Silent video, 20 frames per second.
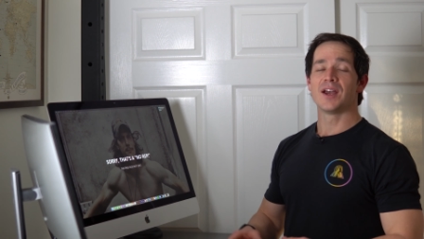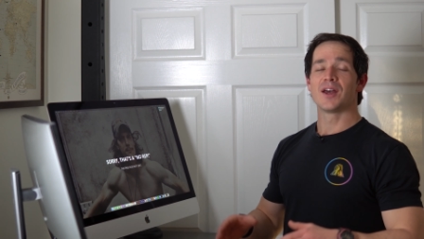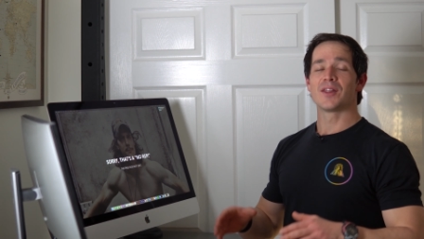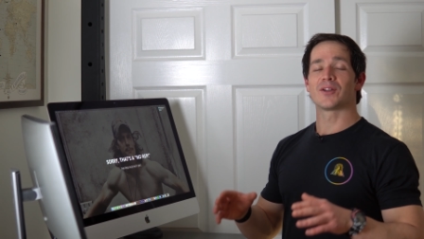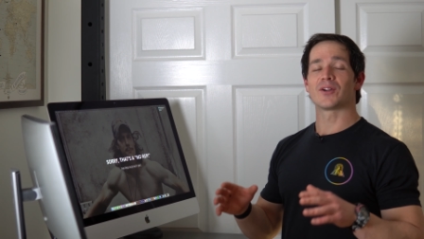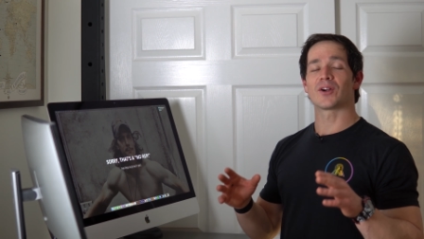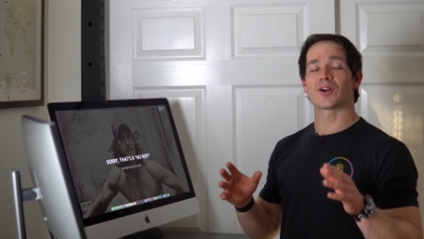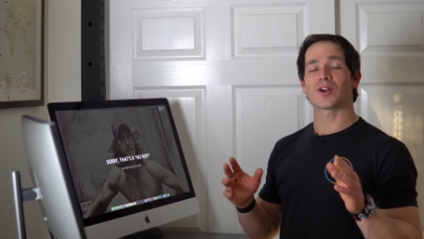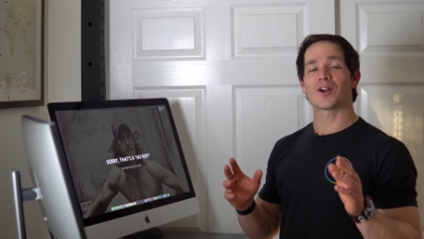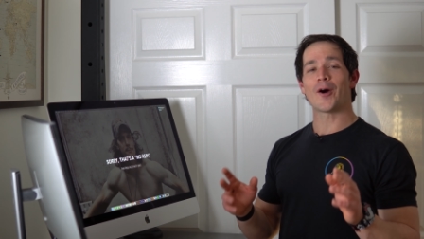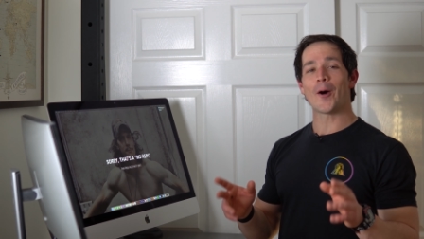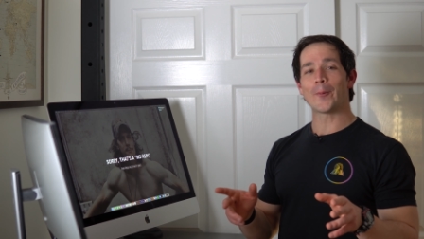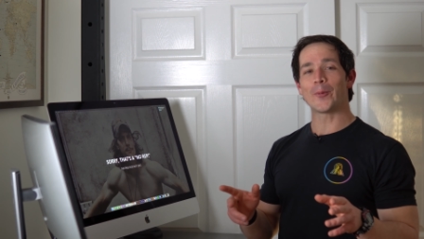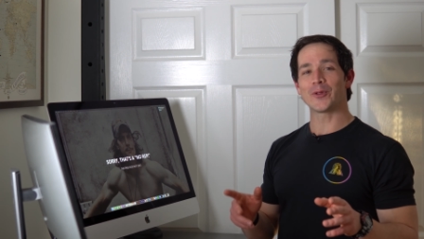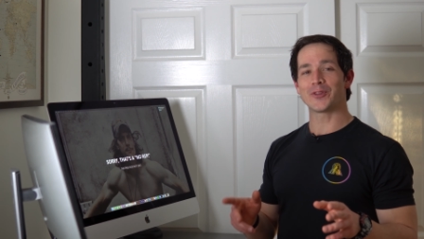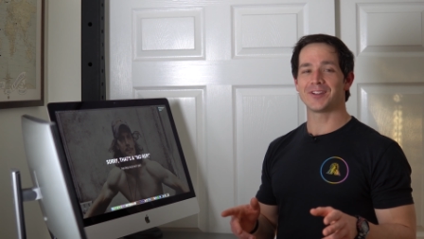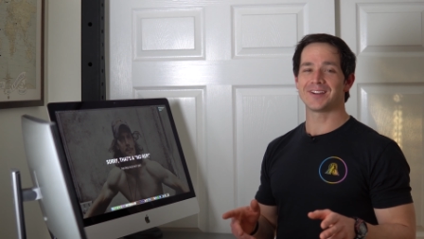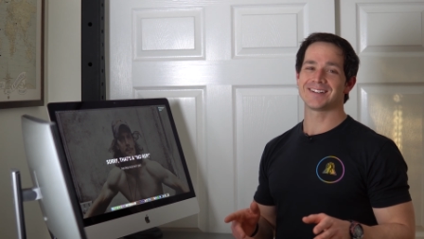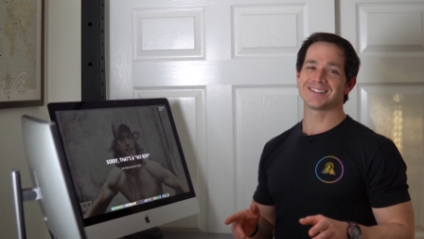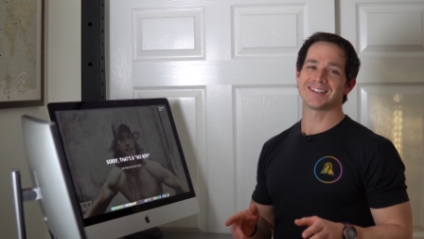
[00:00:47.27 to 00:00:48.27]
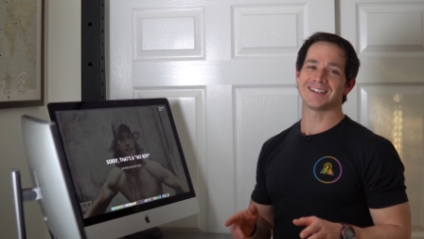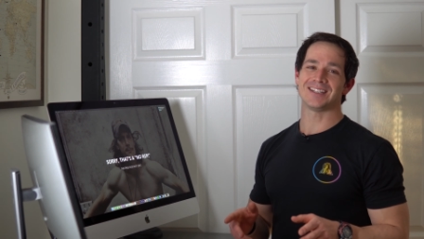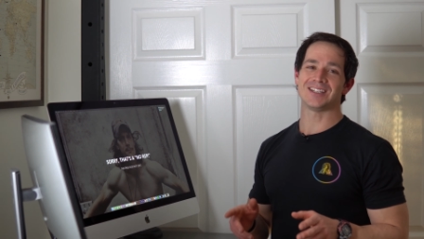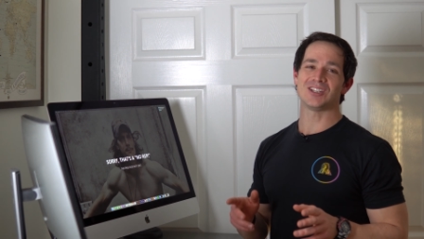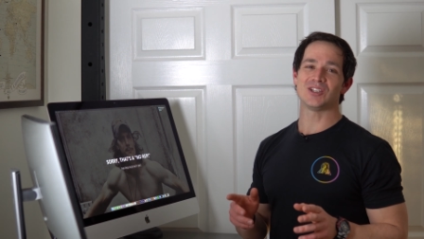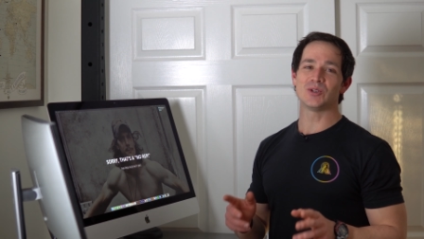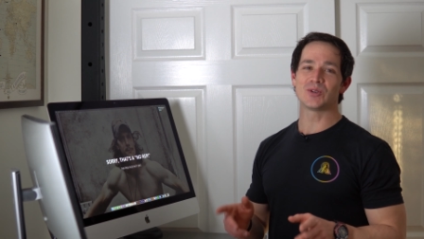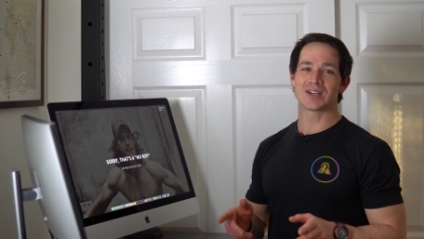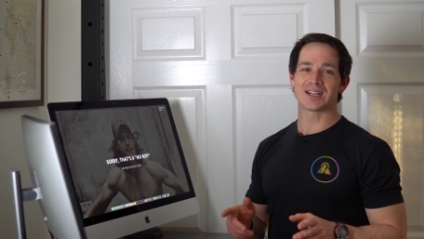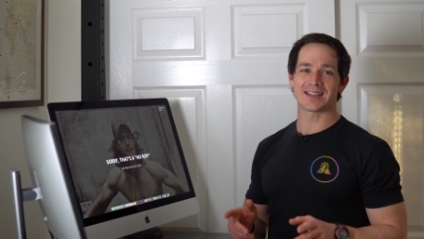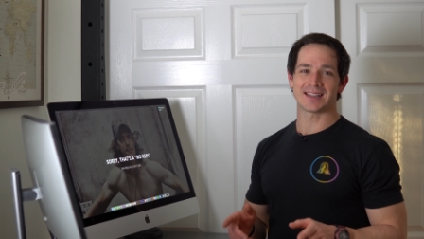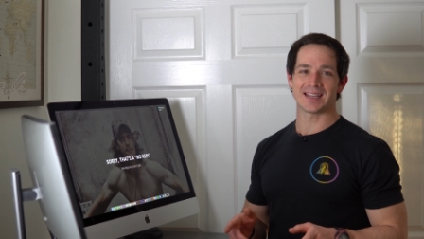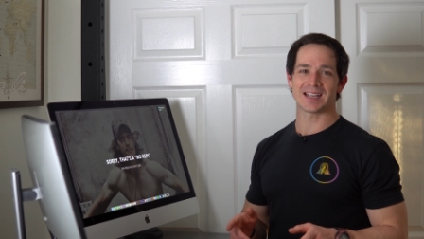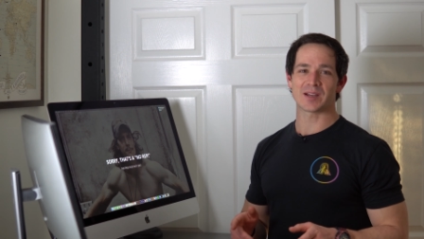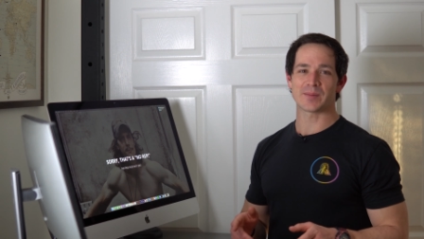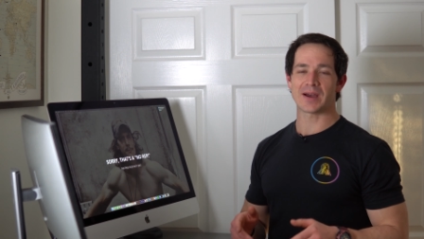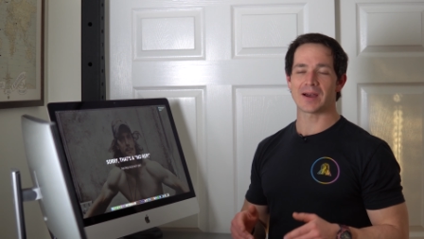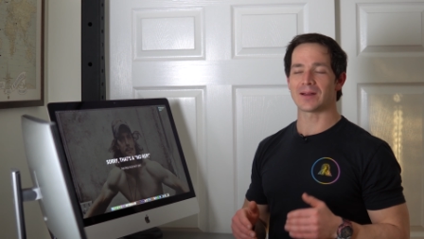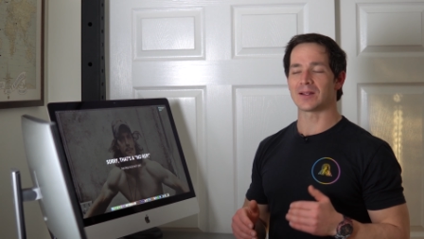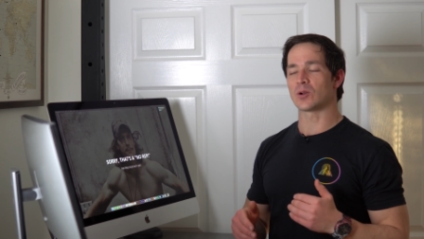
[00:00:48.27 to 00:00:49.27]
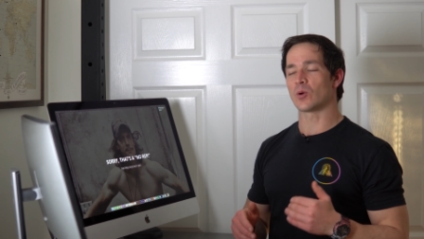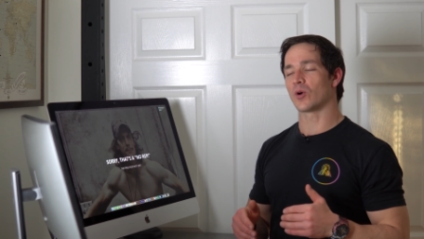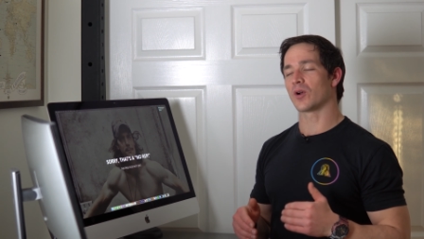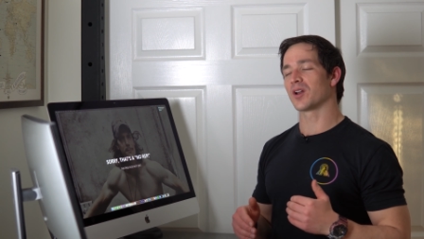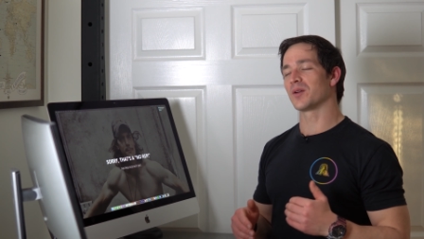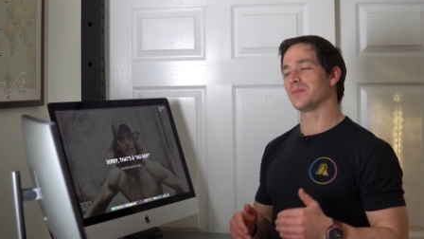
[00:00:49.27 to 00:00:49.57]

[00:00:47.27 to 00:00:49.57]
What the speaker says: there are a couple things that you can think about in order